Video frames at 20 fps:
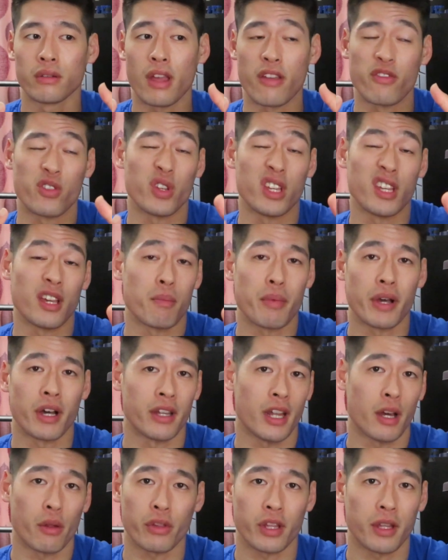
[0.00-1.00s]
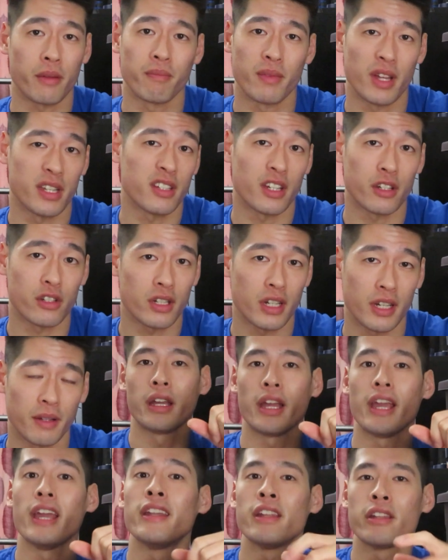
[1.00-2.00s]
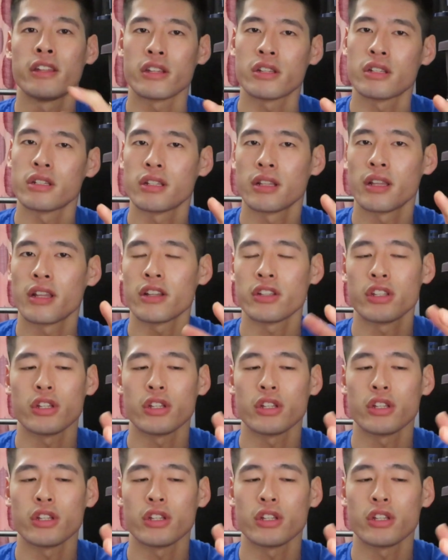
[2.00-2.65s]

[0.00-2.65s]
eat a bit unhealthy, essentially. In addition to this,